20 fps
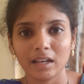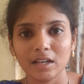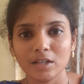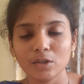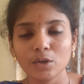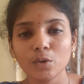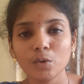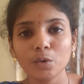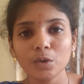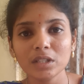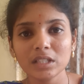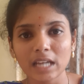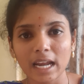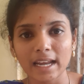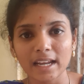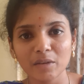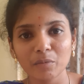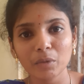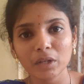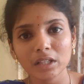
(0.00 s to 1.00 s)
So who is
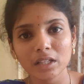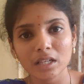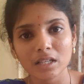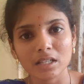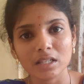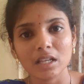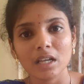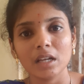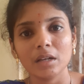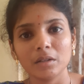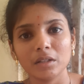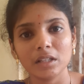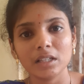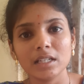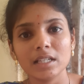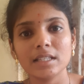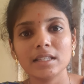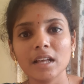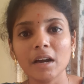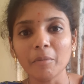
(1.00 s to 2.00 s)
telling me this? It
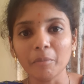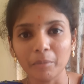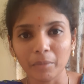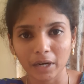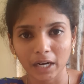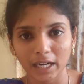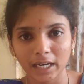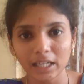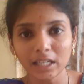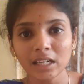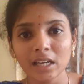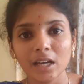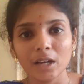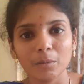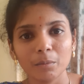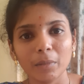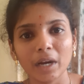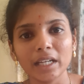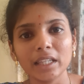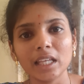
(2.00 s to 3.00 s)
is the brain,
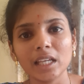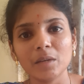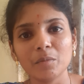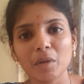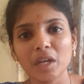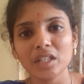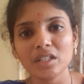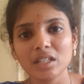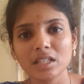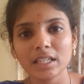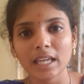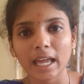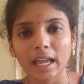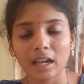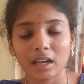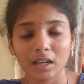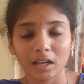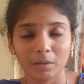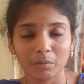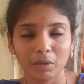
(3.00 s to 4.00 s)
but the
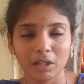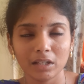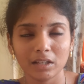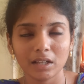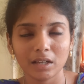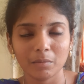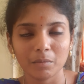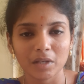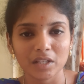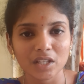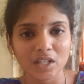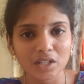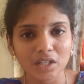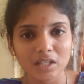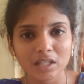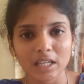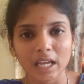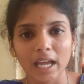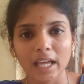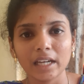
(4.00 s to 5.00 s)
the messages
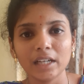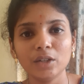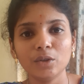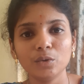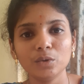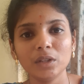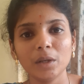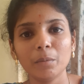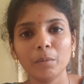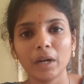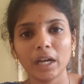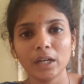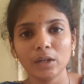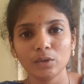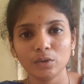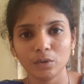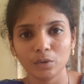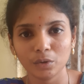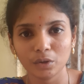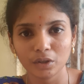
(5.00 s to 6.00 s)
carried to the brain
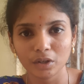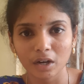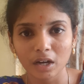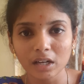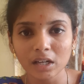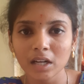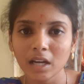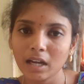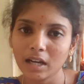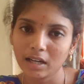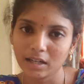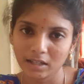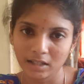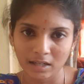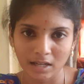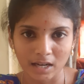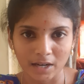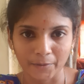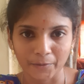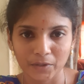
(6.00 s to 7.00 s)
through your
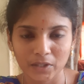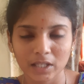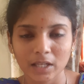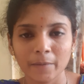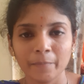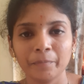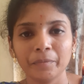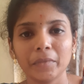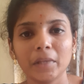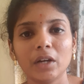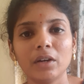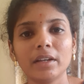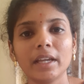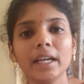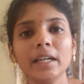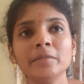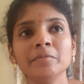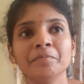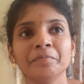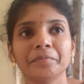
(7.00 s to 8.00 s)
nerves.
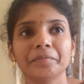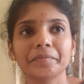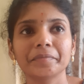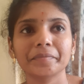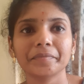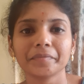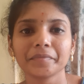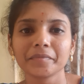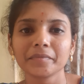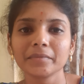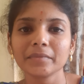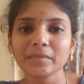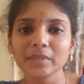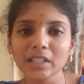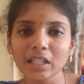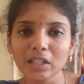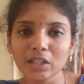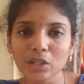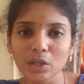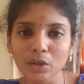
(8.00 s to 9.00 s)
Okay.
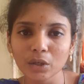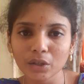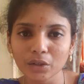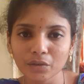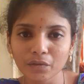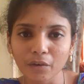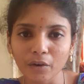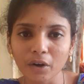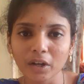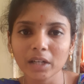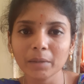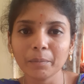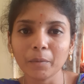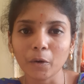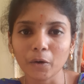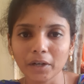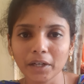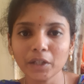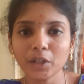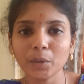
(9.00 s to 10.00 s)
So for a
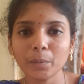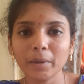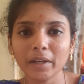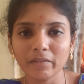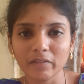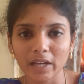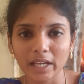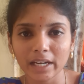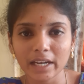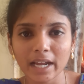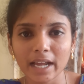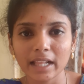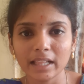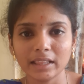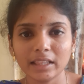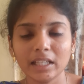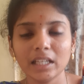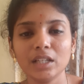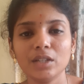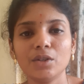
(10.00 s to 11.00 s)
body to be very
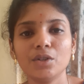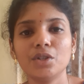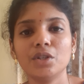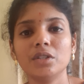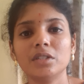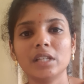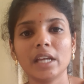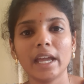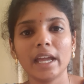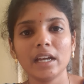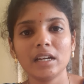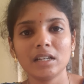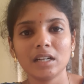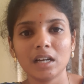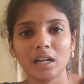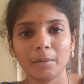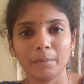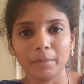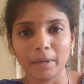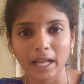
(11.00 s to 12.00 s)
healthy, you should take
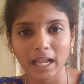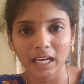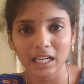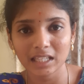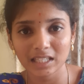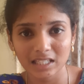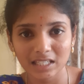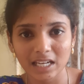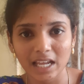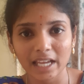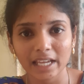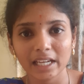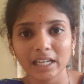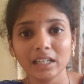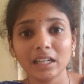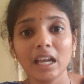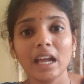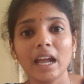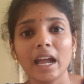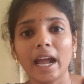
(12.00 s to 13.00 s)
a balanced diet
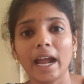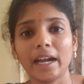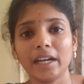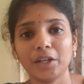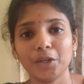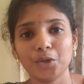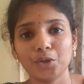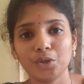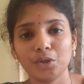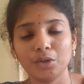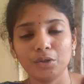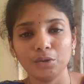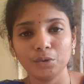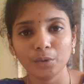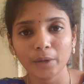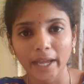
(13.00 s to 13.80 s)
and you should do